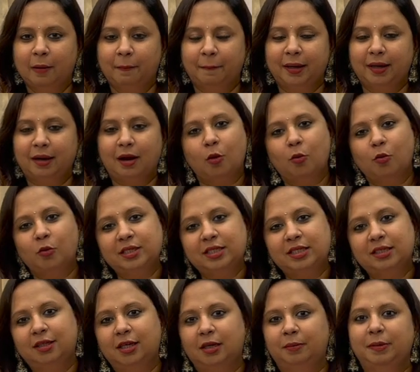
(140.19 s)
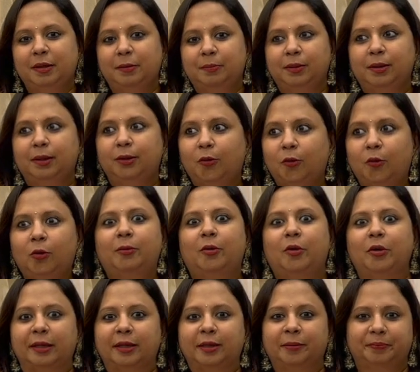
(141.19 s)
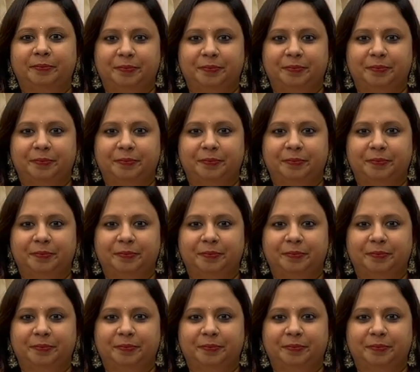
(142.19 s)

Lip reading: But how is it that people know about them?